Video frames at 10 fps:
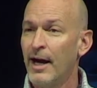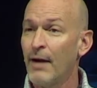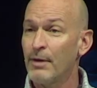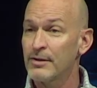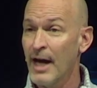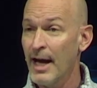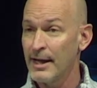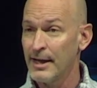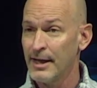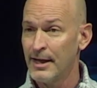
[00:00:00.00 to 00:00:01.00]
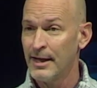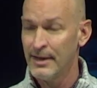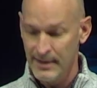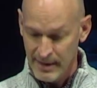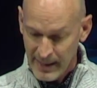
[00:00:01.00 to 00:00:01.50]
about that?
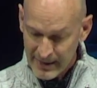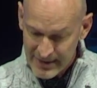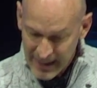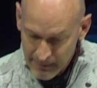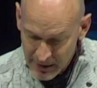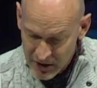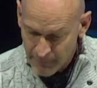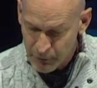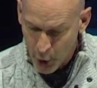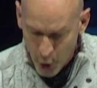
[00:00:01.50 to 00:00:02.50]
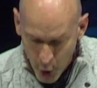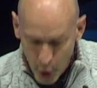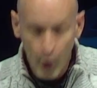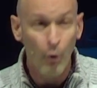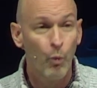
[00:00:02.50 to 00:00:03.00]
It seemed as if the
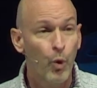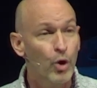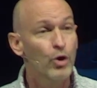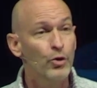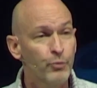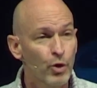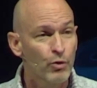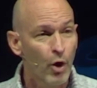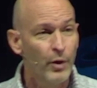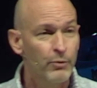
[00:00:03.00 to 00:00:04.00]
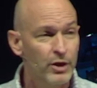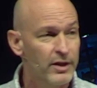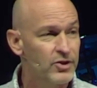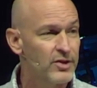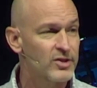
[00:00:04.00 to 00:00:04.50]
whole world were growing
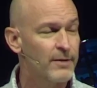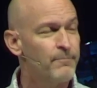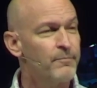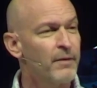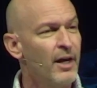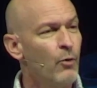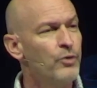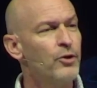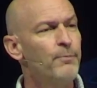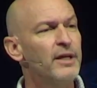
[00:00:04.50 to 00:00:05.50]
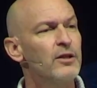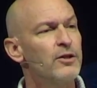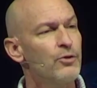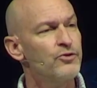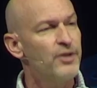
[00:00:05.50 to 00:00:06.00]
religious. Would there be a
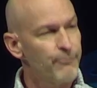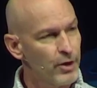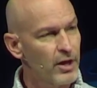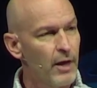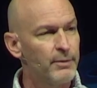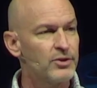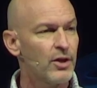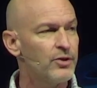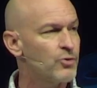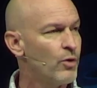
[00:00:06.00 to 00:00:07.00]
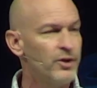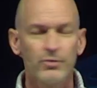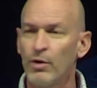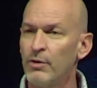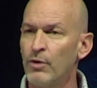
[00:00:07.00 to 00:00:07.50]
little different commentary in
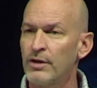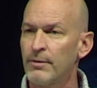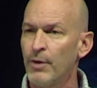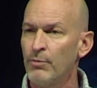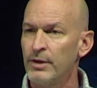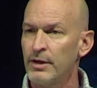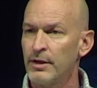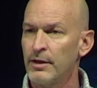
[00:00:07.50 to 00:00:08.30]
2021 at the moment?